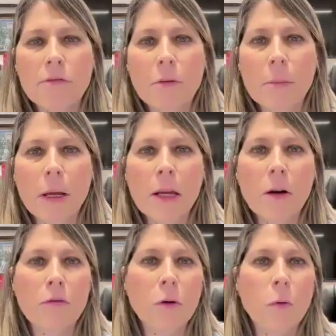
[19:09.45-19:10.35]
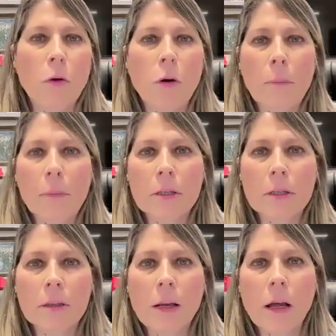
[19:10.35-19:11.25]
from the beginning of the war up
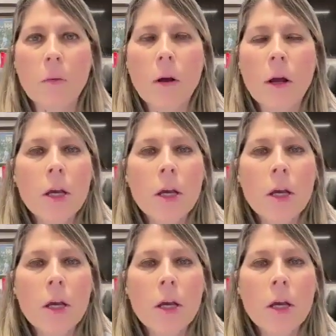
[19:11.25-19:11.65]
until now,